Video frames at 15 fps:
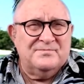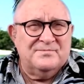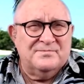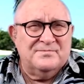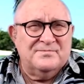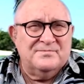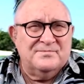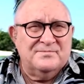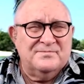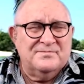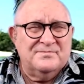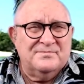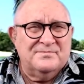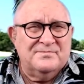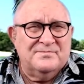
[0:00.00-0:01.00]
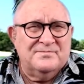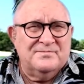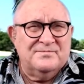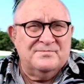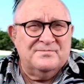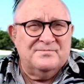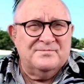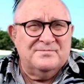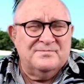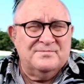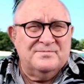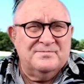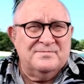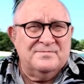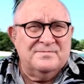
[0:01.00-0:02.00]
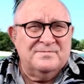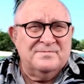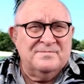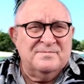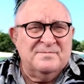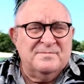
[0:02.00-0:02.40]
[no speech]